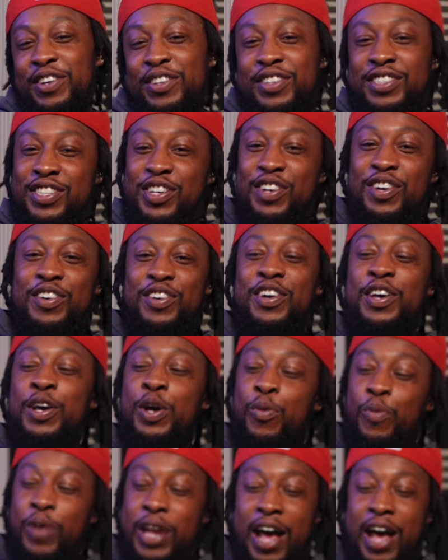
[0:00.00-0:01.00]
Mm-hmm. So
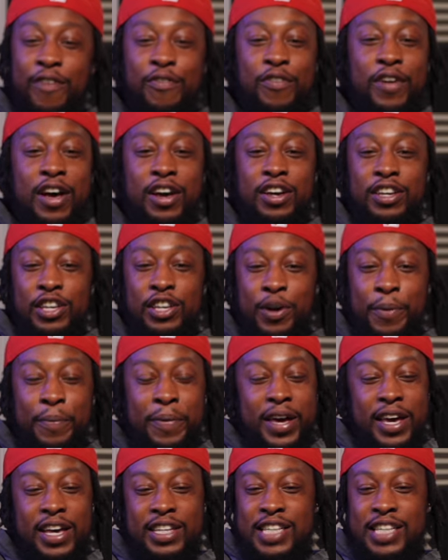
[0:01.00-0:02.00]
when I found your
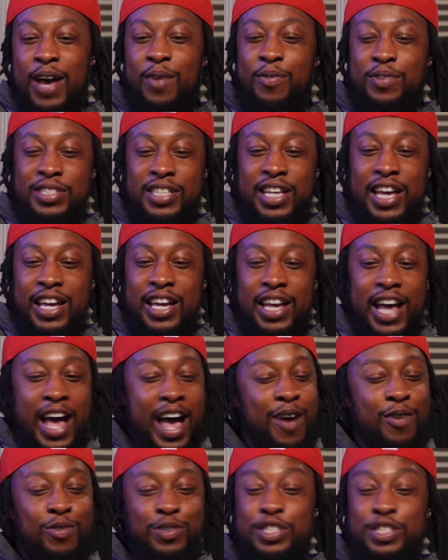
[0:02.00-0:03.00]
page, I was like,
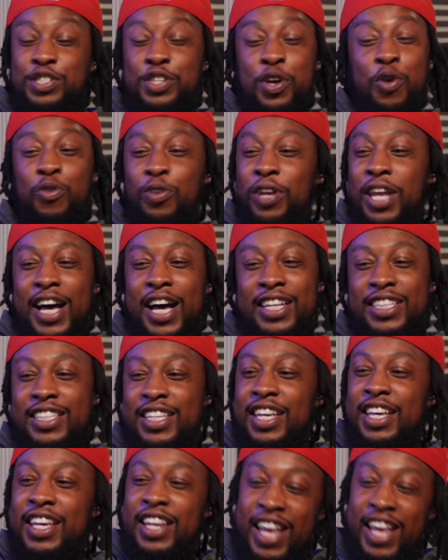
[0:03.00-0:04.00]
I was so locked
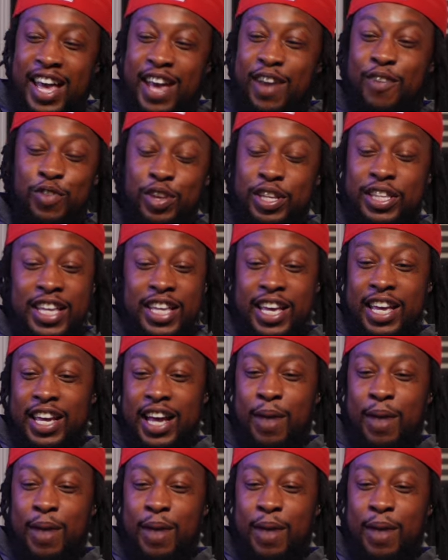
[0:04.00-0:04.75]
in everything.